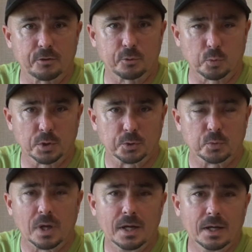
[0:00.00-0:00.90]

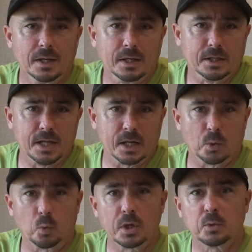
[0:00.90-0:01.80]
through. Now,
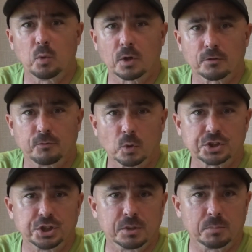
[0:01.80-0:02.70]
we were
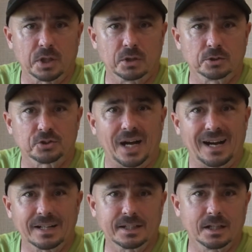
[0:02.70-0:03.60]
fortunate because
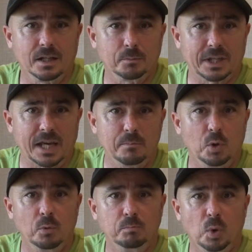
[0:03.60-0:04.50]
ICOM came
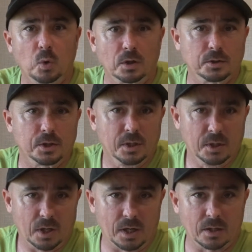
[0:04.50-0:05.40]
on board
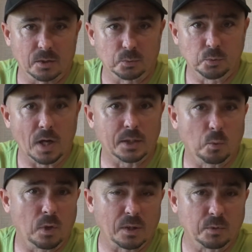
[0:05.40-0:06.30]
uh, right
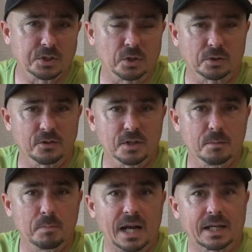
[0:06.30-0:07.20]
away. We talked to
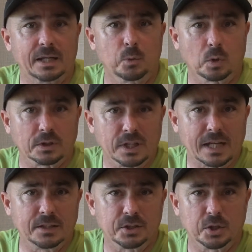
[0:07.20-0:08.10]
them back at
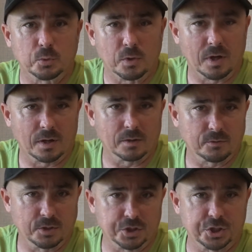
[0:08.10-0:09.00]
Orlando uh,
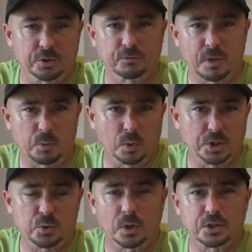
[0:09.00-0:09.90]
this year, February
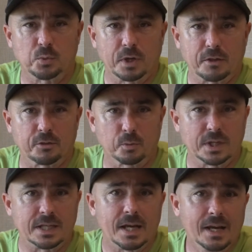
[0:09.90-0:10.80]

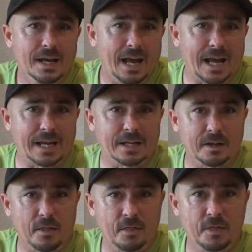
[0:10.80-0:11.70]
2023, and
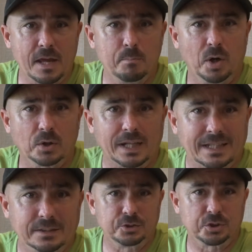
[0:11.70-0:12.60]
they bought
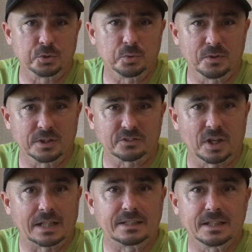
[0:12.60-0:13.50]
into this
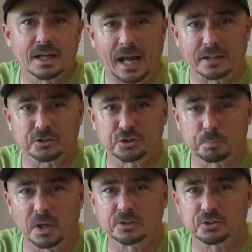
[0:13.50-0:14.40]
idea and
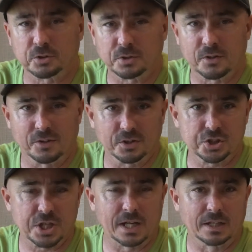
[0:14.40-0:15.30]
sponsored this
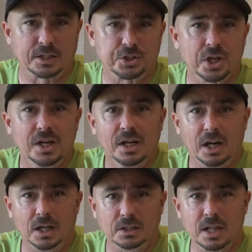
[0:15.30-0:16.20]
challenge,
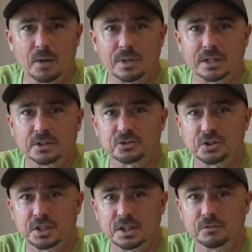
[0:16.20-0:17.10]
allowing us
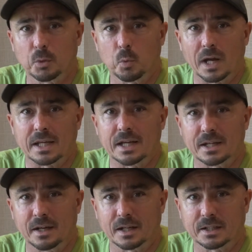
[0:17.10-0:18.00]
to give away
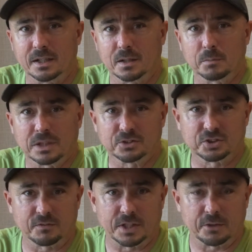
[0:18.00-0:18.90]
an ICOM
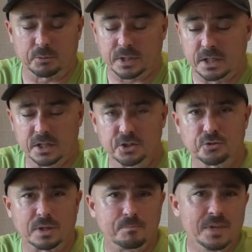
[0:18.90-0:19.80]

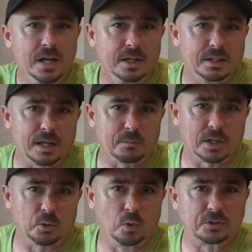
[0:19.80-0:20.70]
7300. Now, I'm
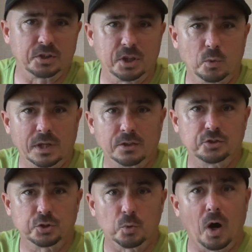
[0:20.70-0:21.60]
not going to go
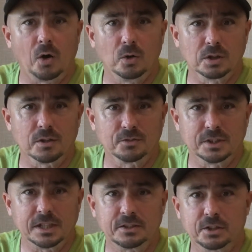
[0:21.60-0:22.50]
into all of the
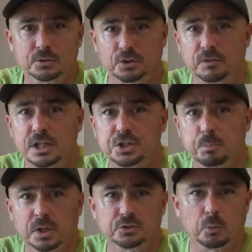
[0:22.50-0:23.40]
details of each
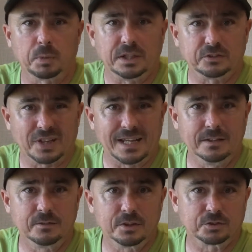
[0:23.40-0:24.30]
puzzle piece
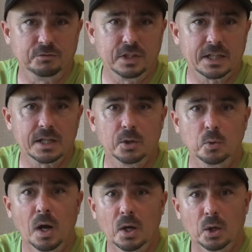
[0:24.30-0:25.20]
in this
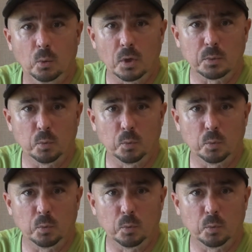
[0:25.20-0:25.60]
video. We